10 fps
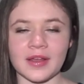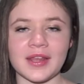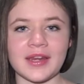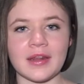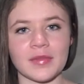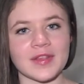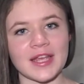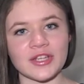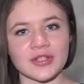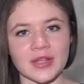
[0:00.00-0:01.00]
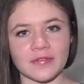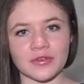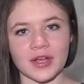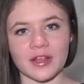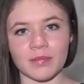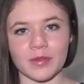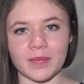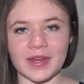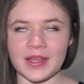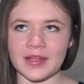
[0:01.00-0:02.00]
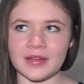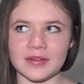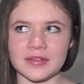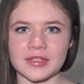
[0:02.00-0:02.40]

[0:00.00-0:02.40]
cleaning up the stations after a customer's been in,